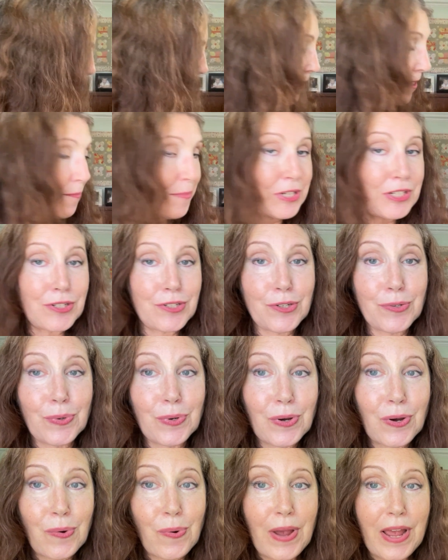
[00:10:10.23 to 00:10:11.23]
Let me just do
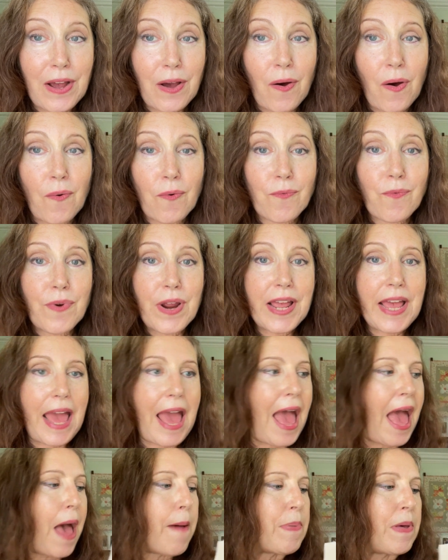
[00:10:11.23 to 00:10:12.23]
a quick
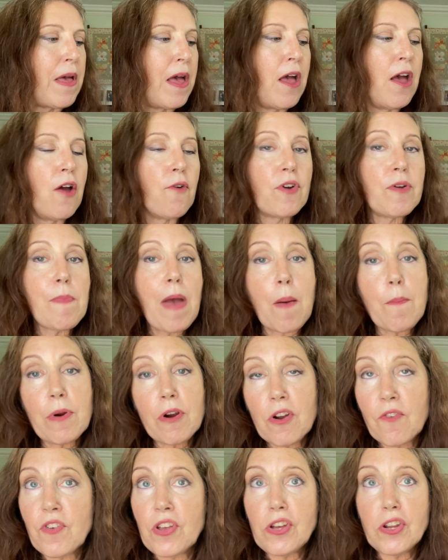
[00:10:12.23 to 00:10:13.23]
recap.
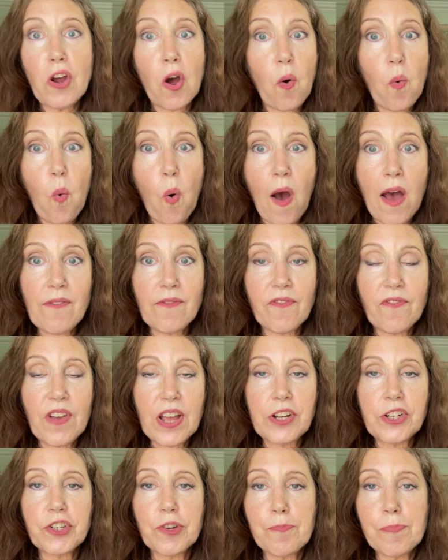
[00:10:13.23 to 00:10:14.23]
Remember, if you don't want
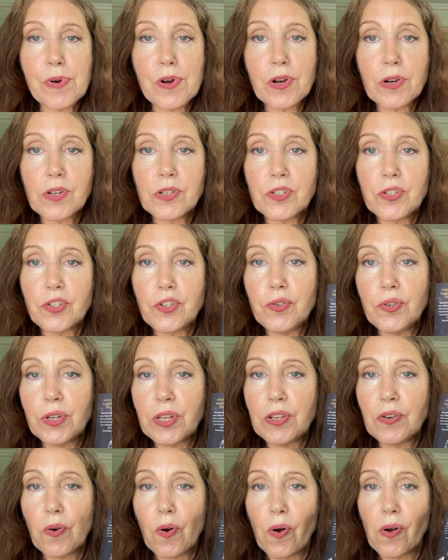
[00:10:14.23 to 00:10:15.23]
fiction books, you
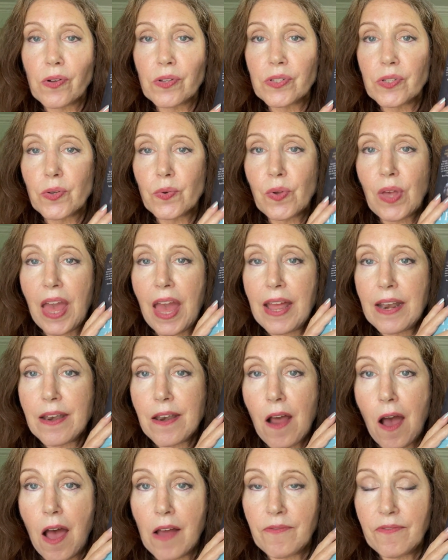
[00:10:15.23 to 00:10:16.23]
can also get
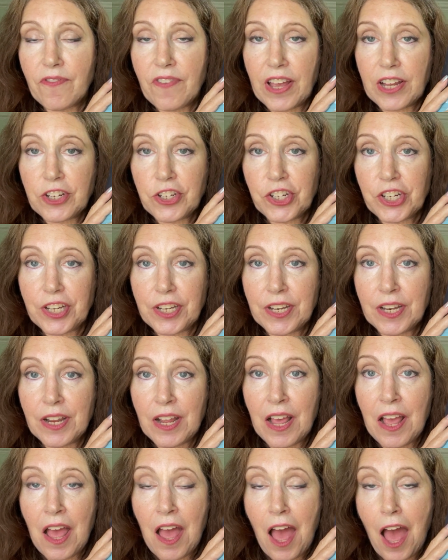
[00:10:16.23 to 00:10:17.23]
nonfiction.
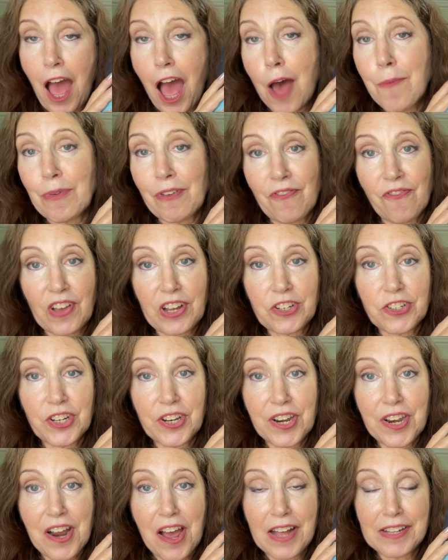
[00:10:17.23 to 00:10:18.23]
I'm a
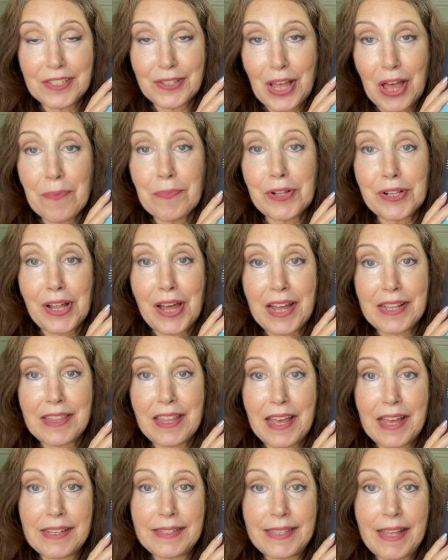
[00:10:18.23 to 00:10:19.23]
fiction nut, so I'm glad
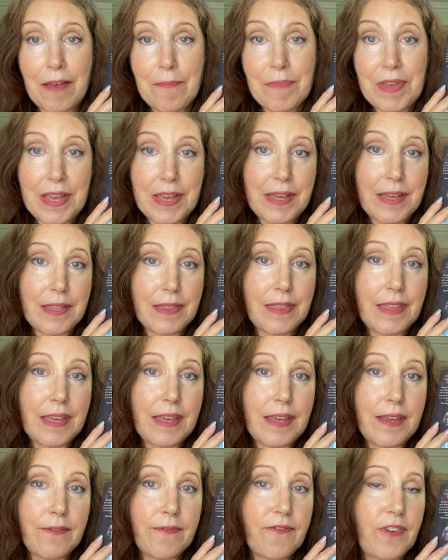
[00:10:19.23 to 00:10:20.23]
they sent me
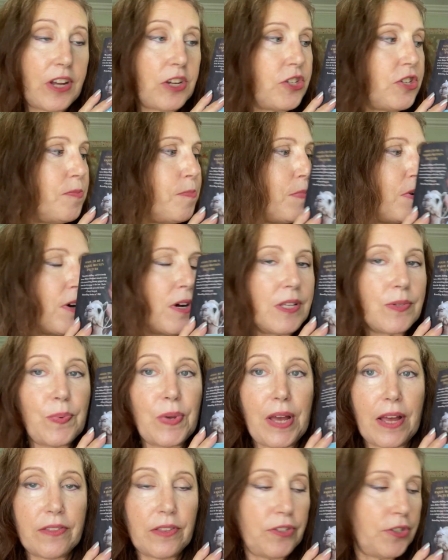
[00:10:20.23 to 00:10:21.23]
the fiction books.
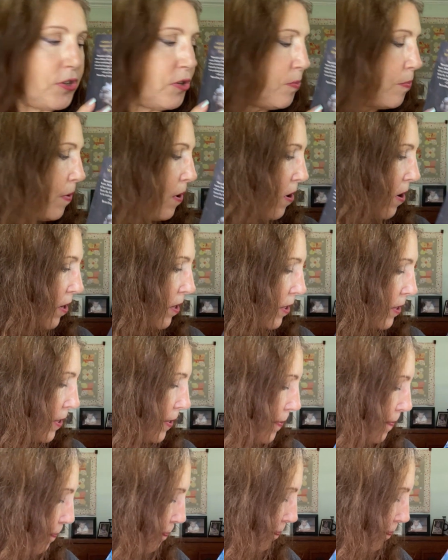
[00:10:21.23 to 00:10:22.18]
We got the 2 books.